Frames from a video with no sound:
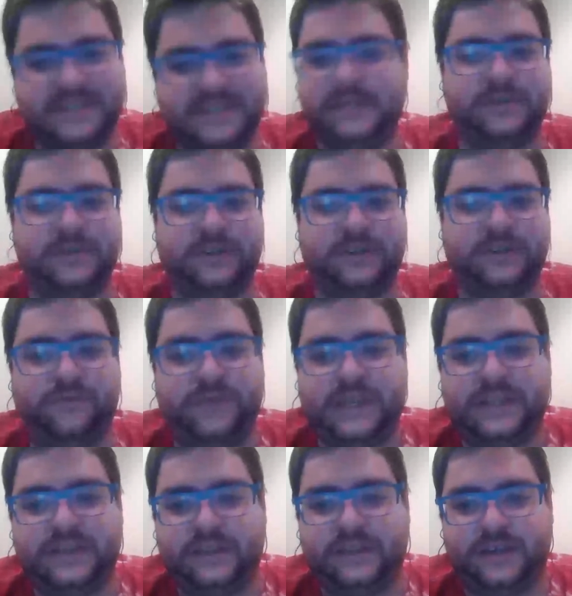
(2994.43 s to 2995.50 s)
seem to
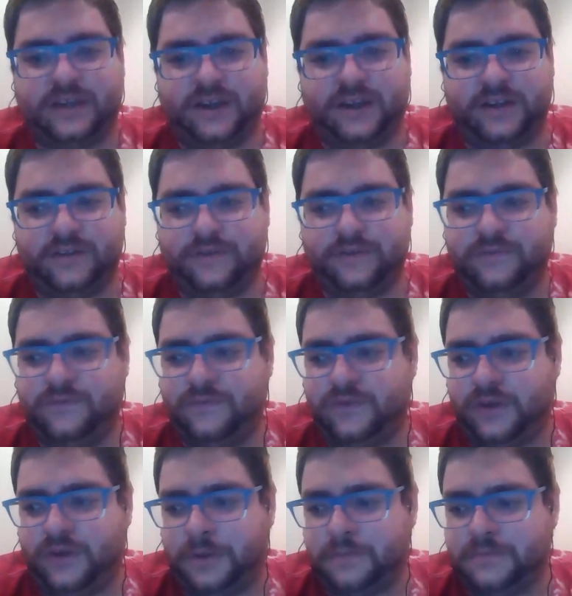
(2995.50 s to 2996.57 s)
defeat the kind of
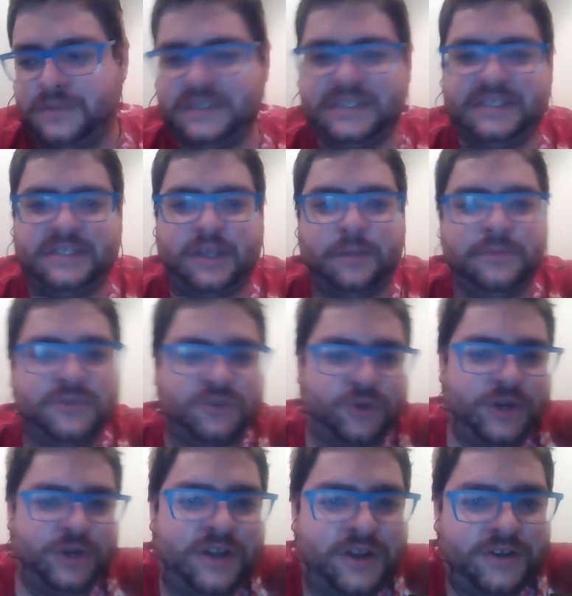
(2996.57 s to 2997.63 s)

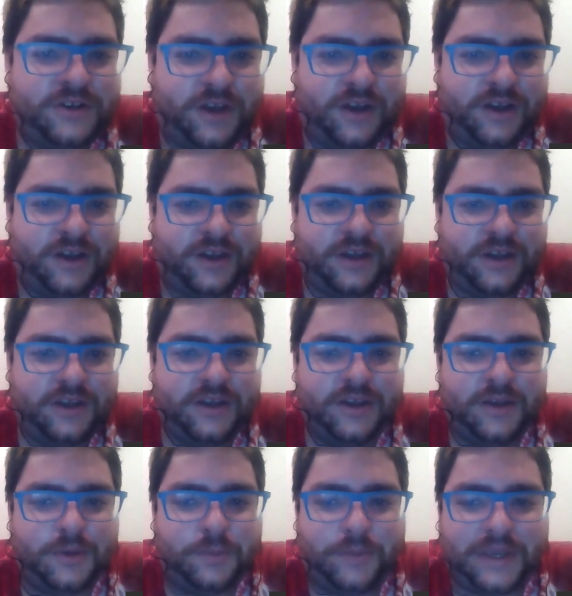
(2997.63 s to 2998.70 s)

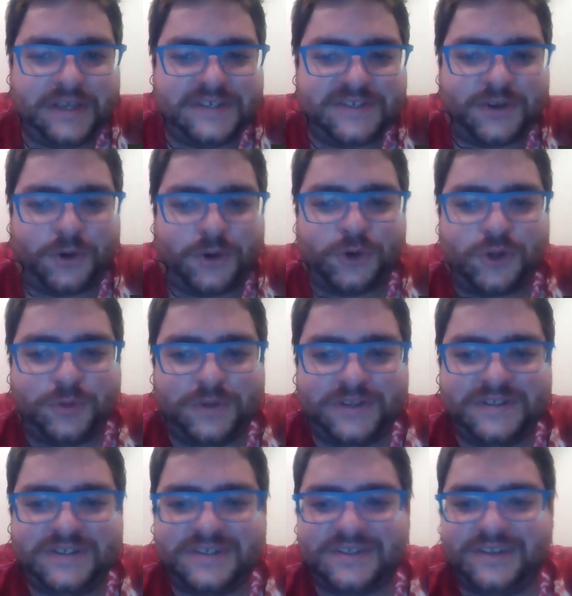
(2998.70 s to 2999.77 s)
substrate-based
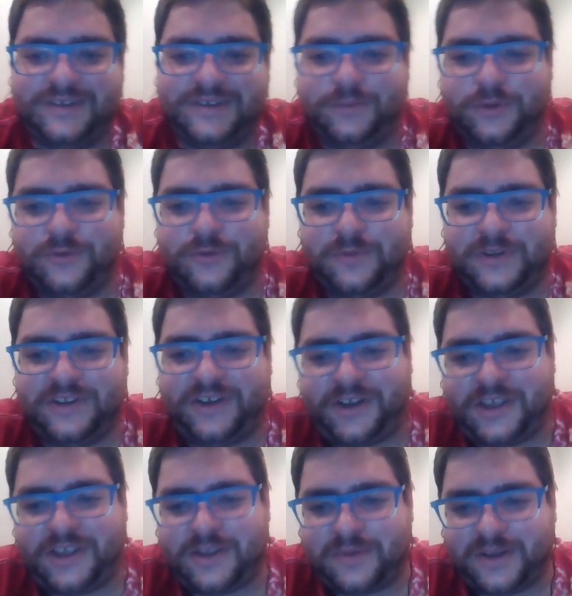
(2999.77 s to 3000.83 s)
arguments that we've been
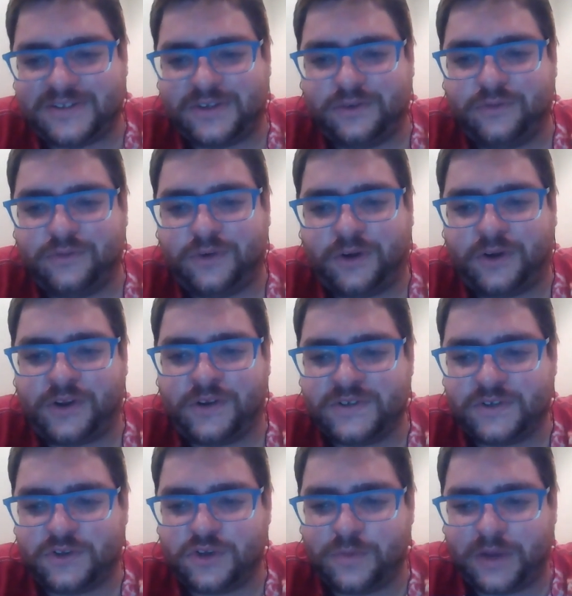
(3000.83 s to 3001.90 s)
talking about so far here.
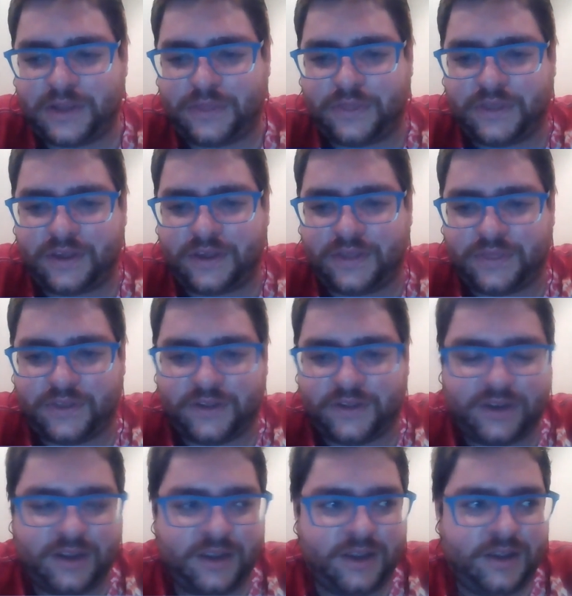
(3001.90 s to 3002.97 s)
So you might think that
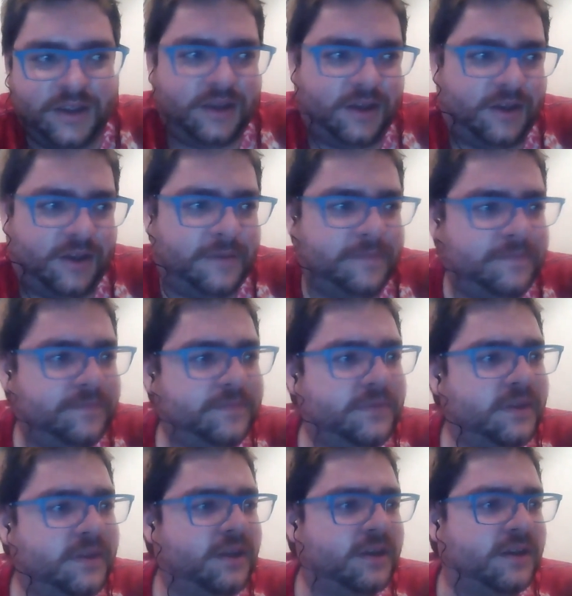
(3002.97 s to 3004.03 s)

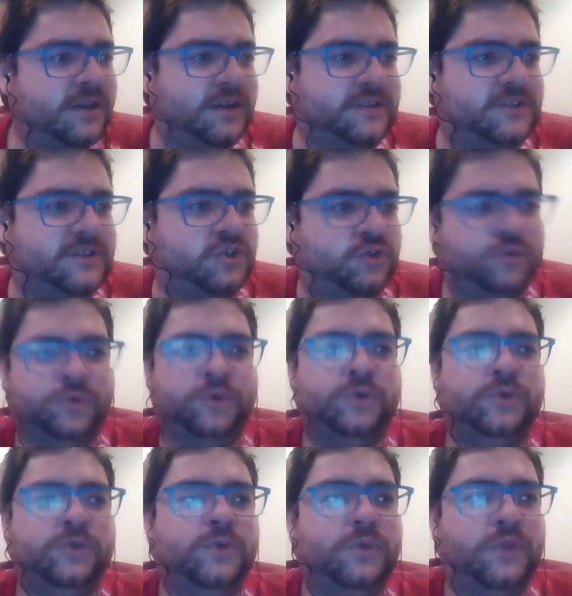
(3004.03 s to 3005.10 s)
it's
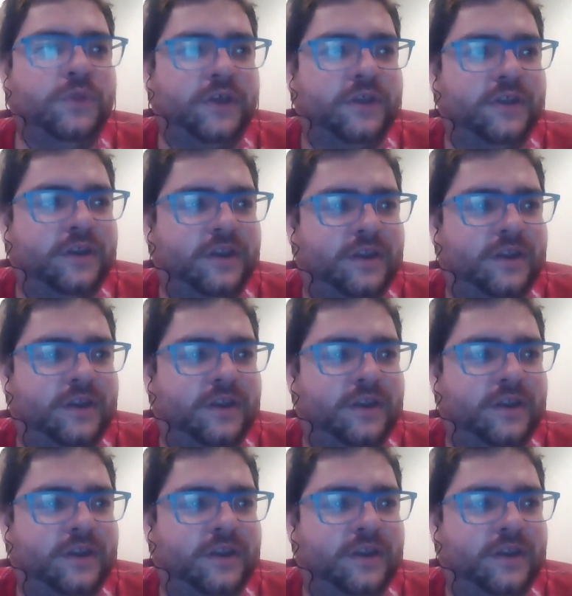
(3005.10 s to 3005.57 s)
true that